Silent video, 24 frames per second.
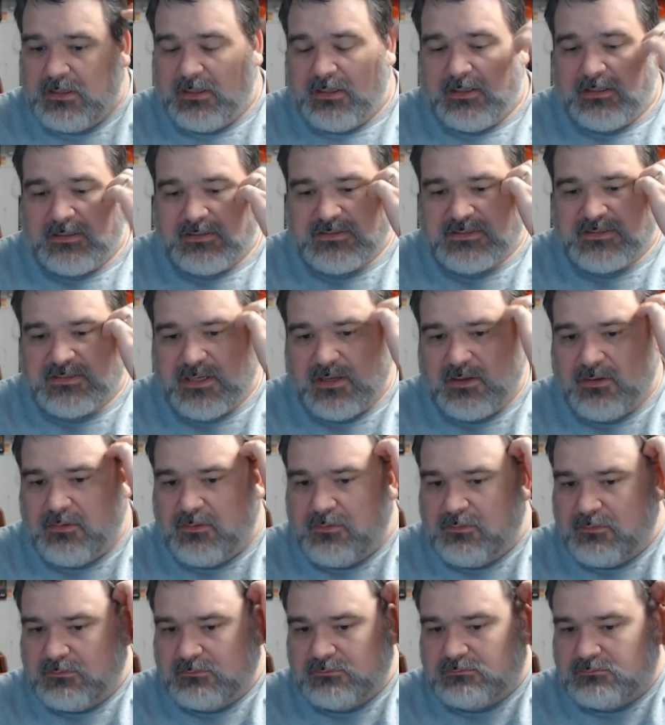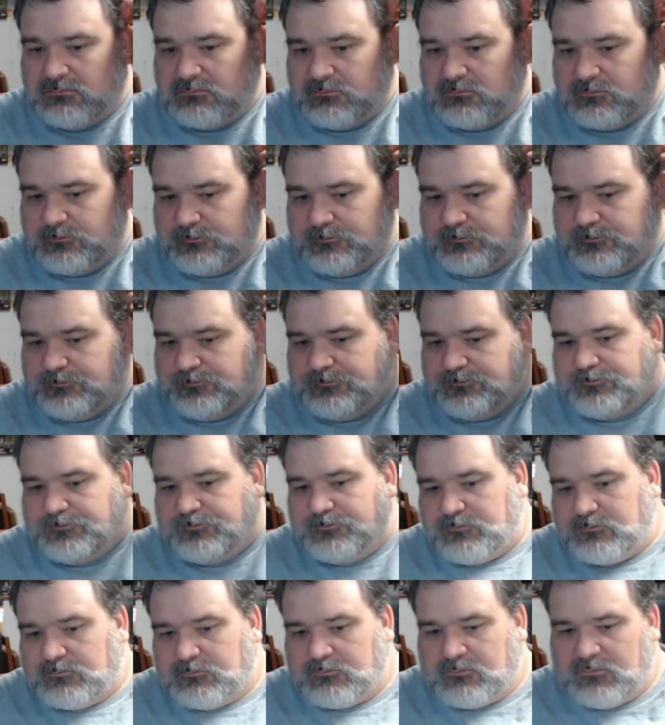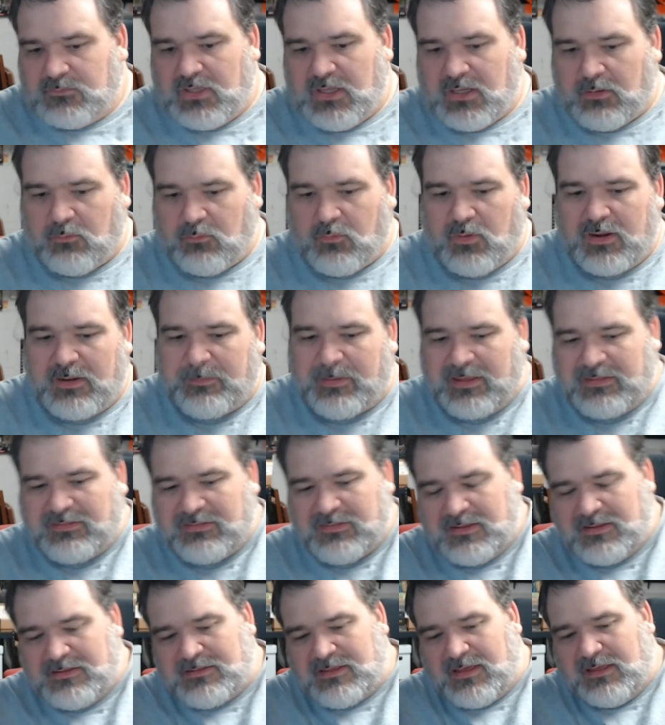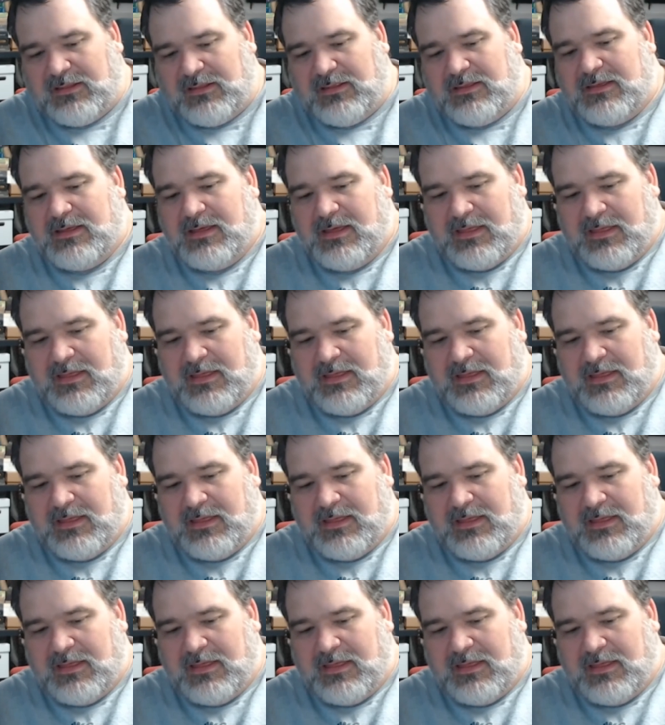So, one of my things that